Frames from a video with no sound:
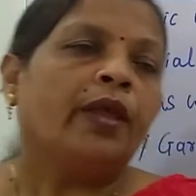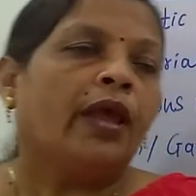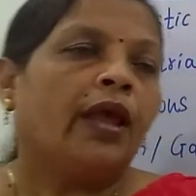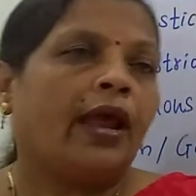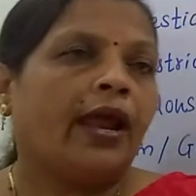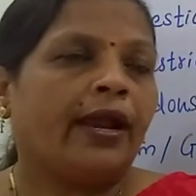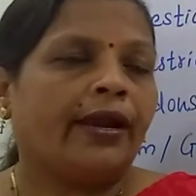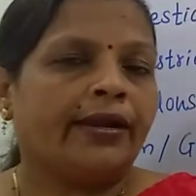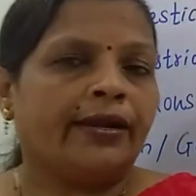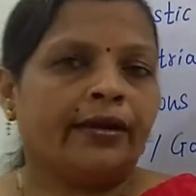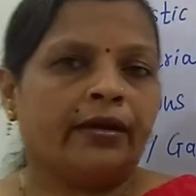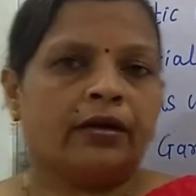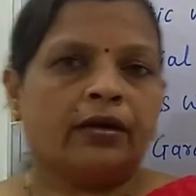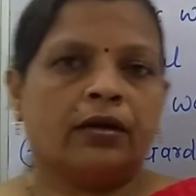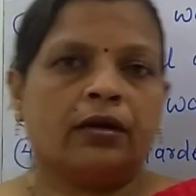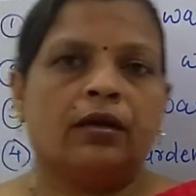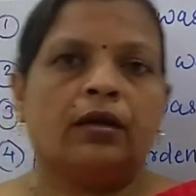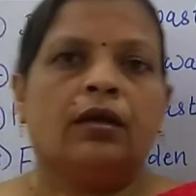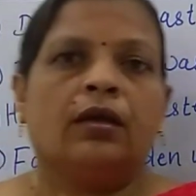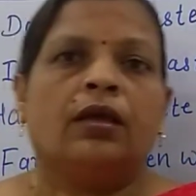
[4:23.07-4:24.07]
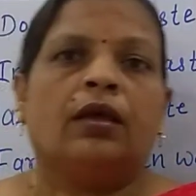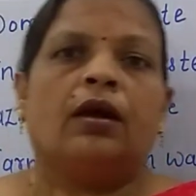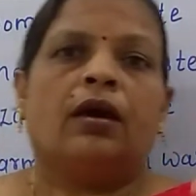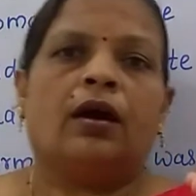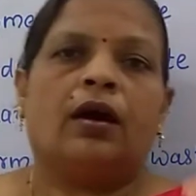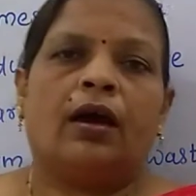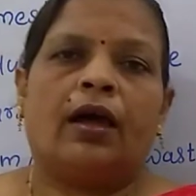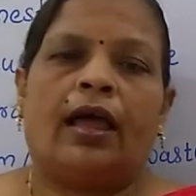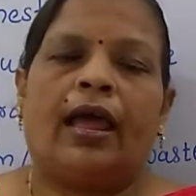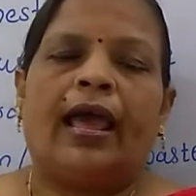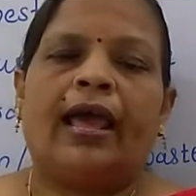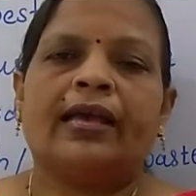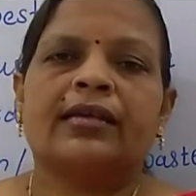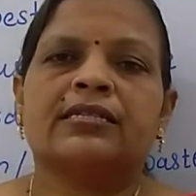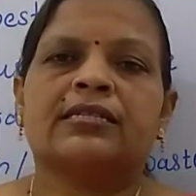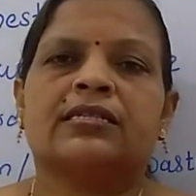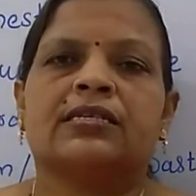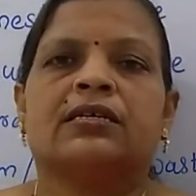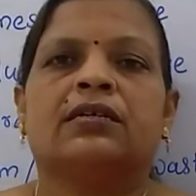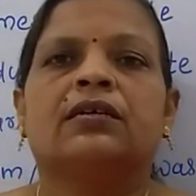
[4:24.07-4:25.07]
And
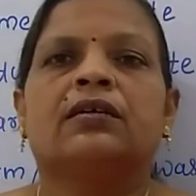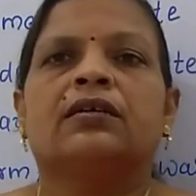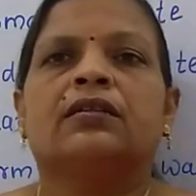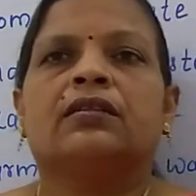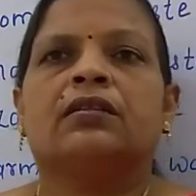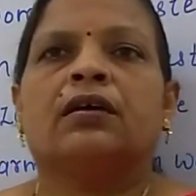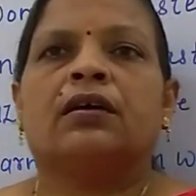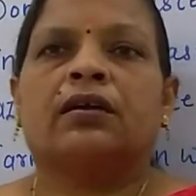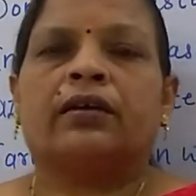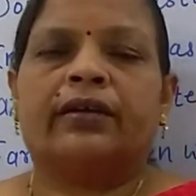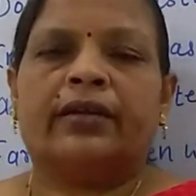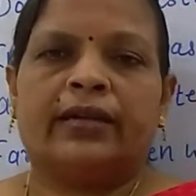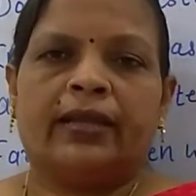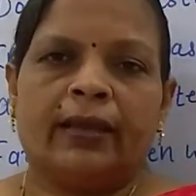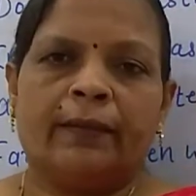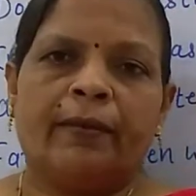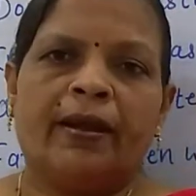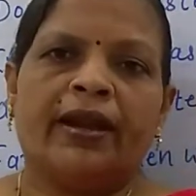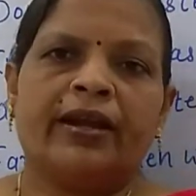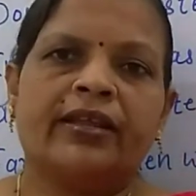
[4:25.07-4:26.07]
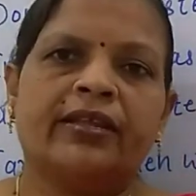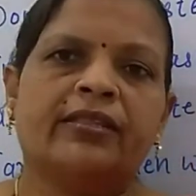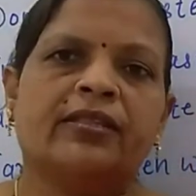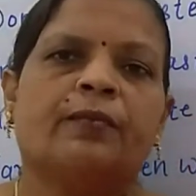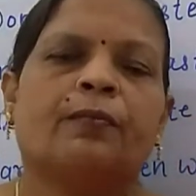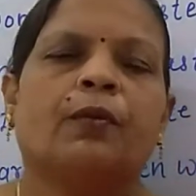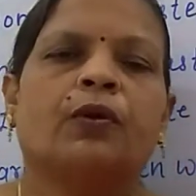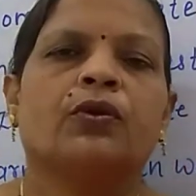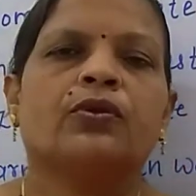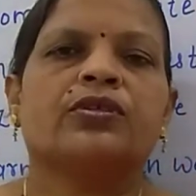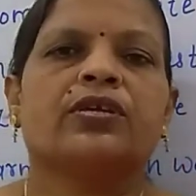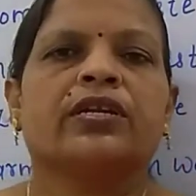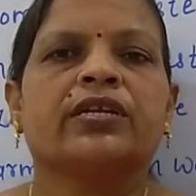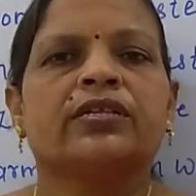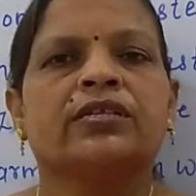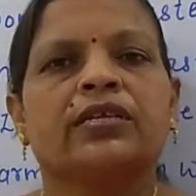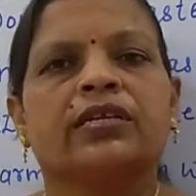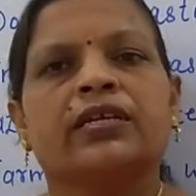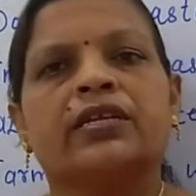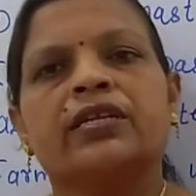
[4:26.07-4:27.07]
as the day by day the pollution
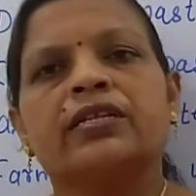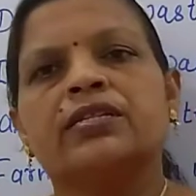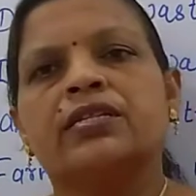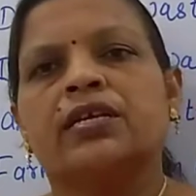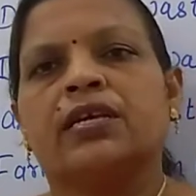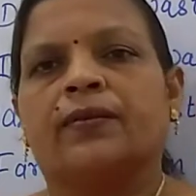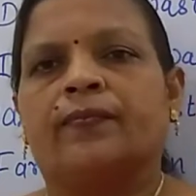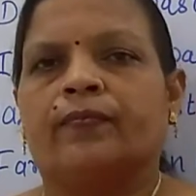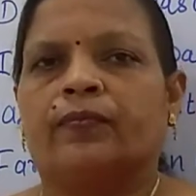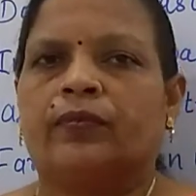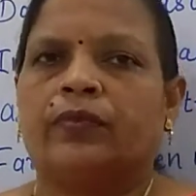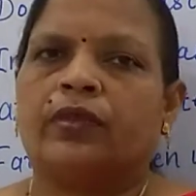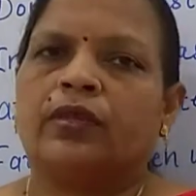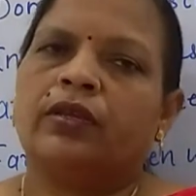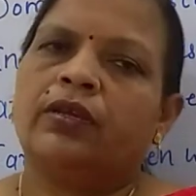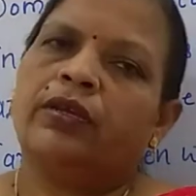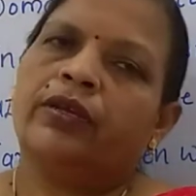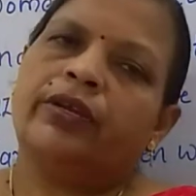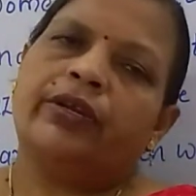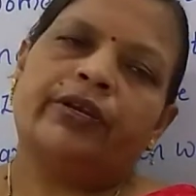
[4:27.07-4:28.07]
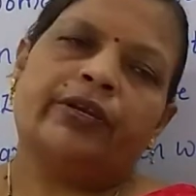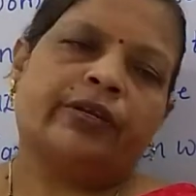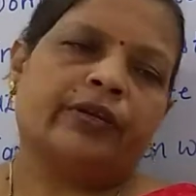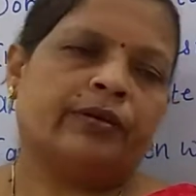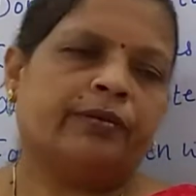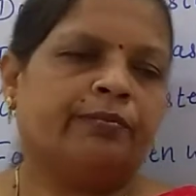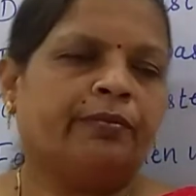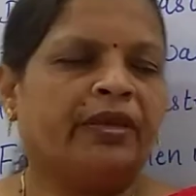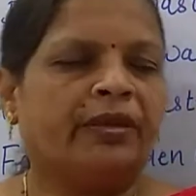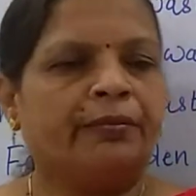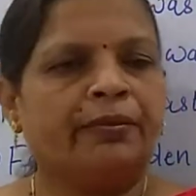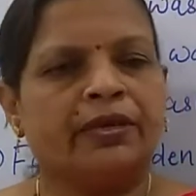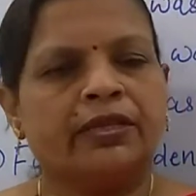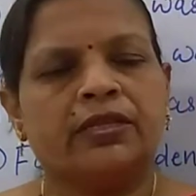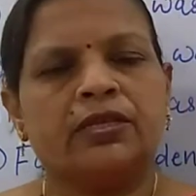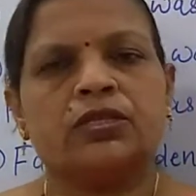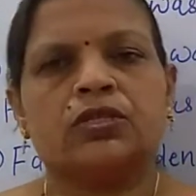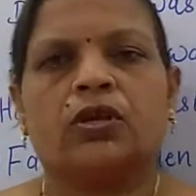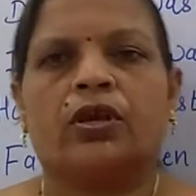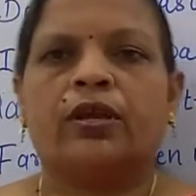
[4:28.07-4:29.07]
is increasing, it may be
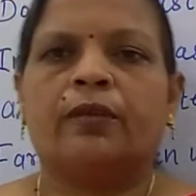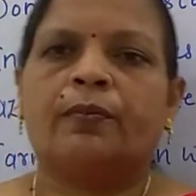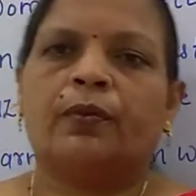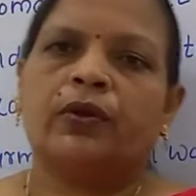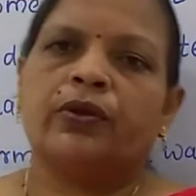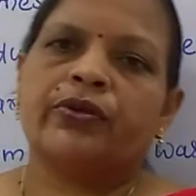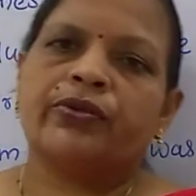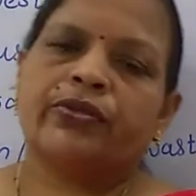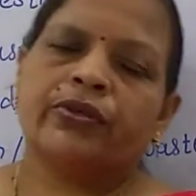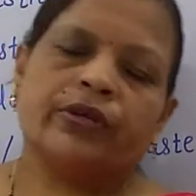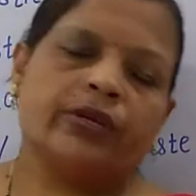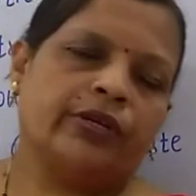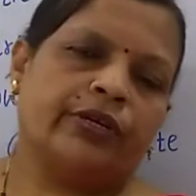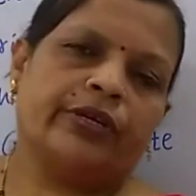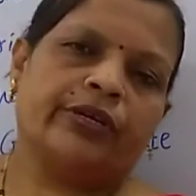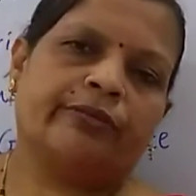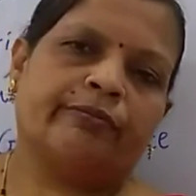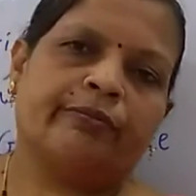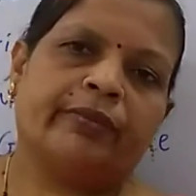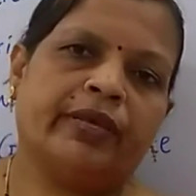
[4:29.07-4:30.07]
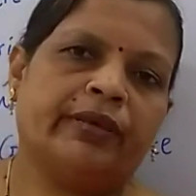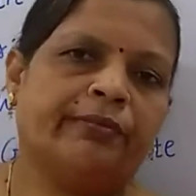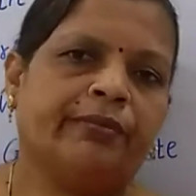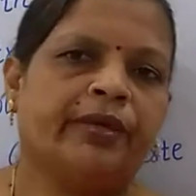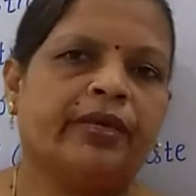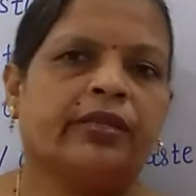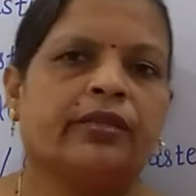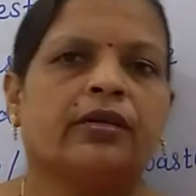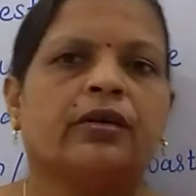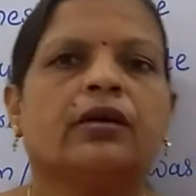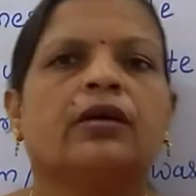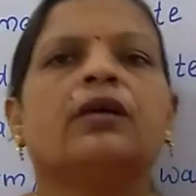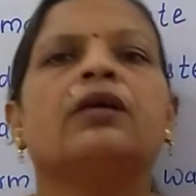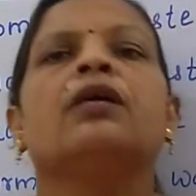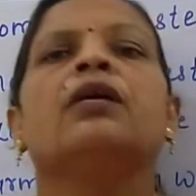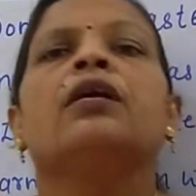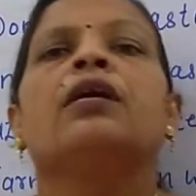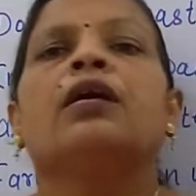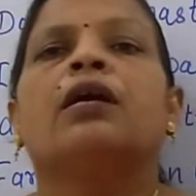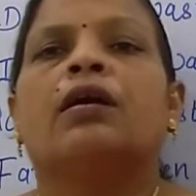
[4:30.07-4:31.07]
the soil pollution, it may be the
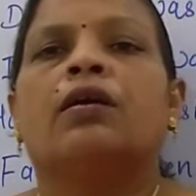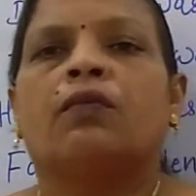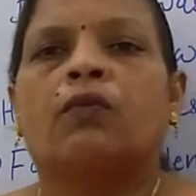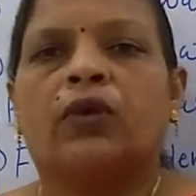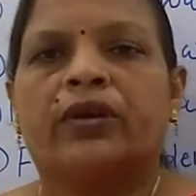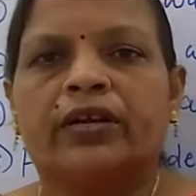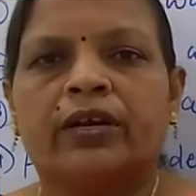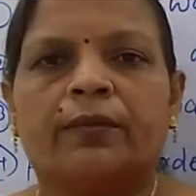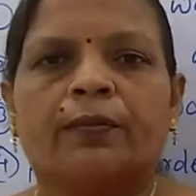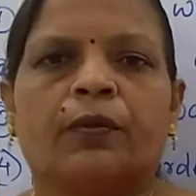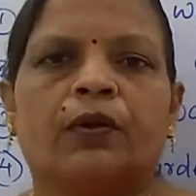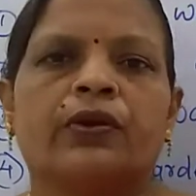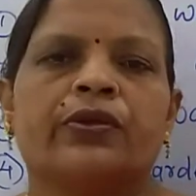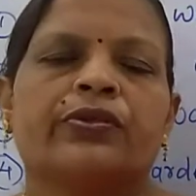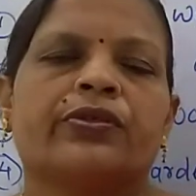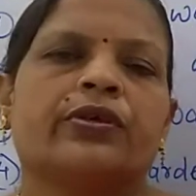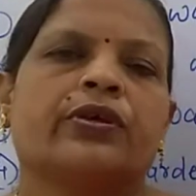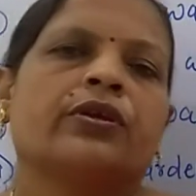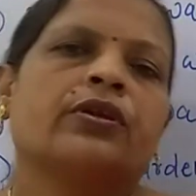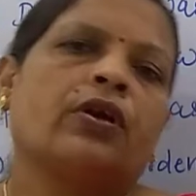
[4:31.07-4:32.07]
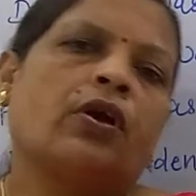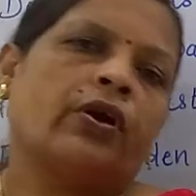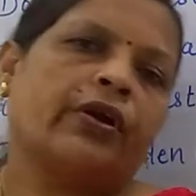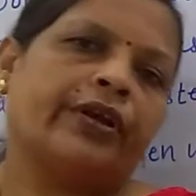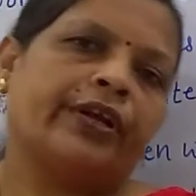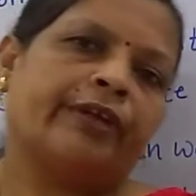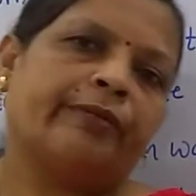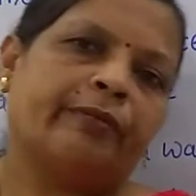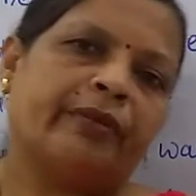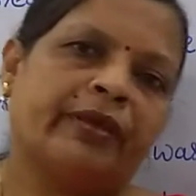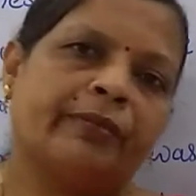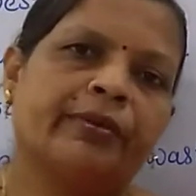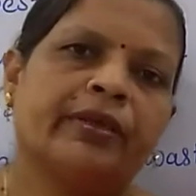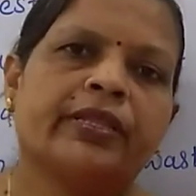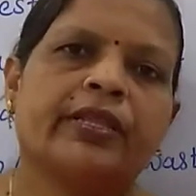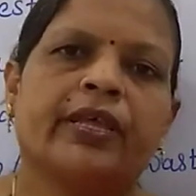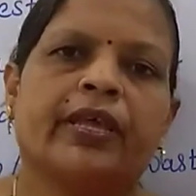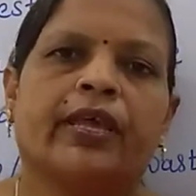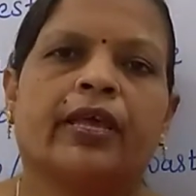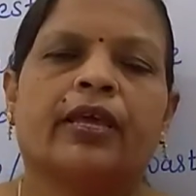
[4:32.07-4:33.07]
water pollution, or it may be
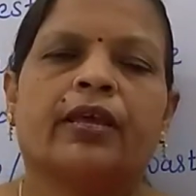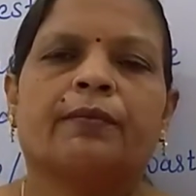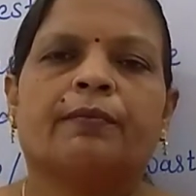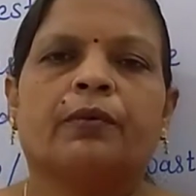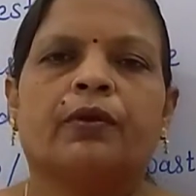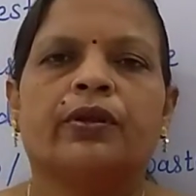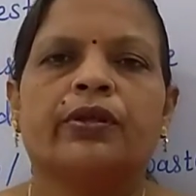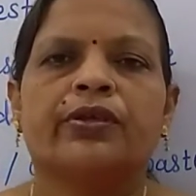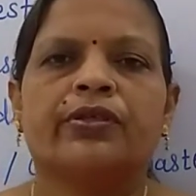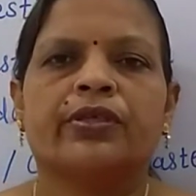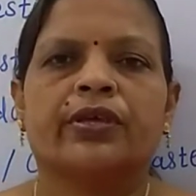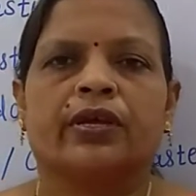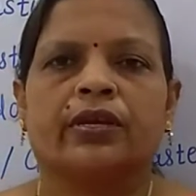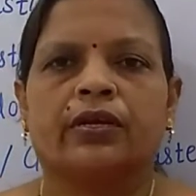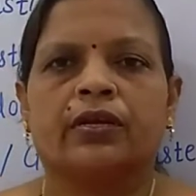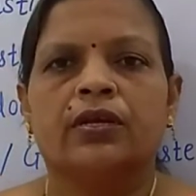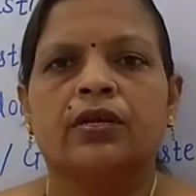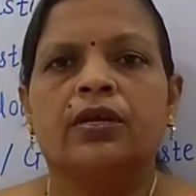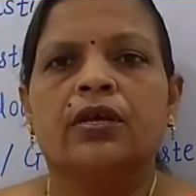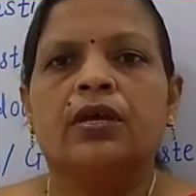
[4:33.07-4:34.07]
the air pollution.